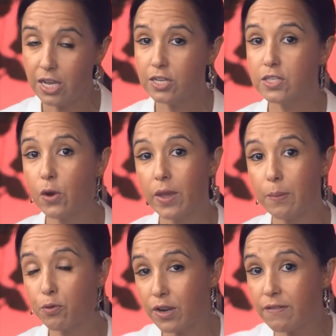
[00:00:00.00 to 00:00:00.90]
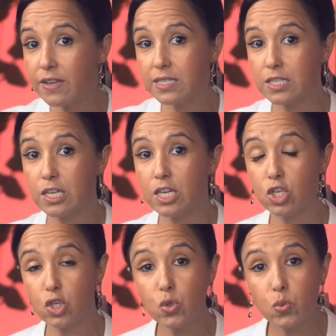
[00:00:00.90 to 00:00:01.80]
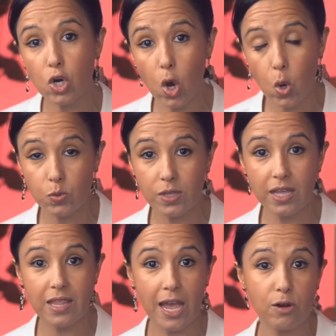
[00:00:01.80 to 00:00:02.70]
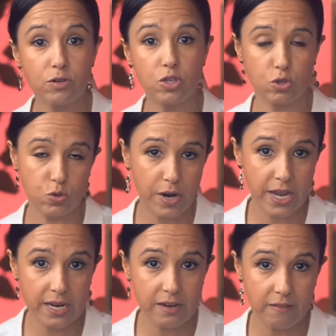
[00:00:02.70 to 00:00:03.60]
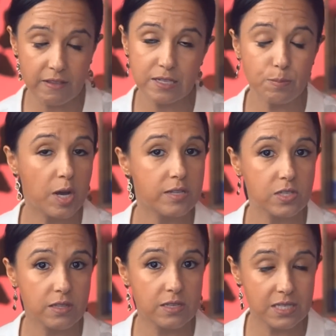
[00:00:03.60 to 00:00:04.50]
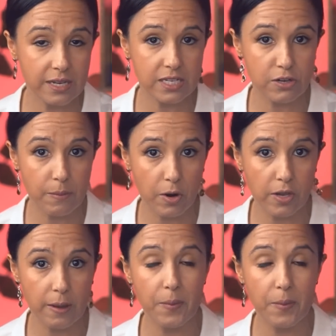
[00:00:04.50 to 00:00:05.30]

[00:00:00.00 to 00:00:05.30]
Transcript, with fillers: So previously, you were only allowed to trade these bonds on the secondary market,